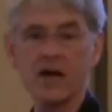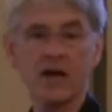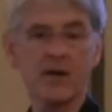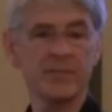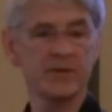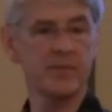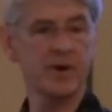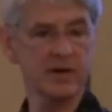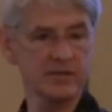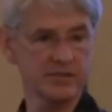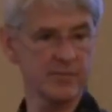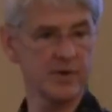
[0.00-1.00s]
hung up in the
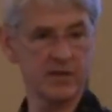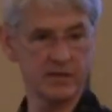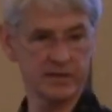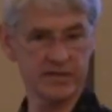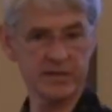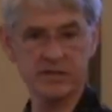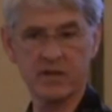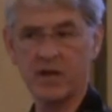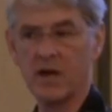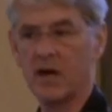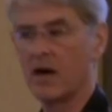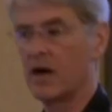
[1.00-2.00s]
partisan politics
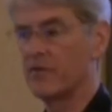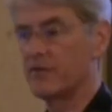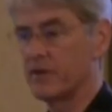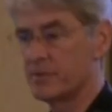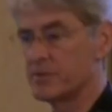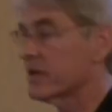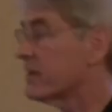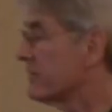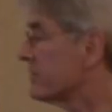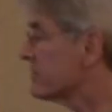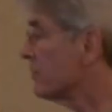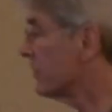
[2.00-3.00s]
of the
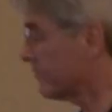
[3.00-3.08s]
objectivist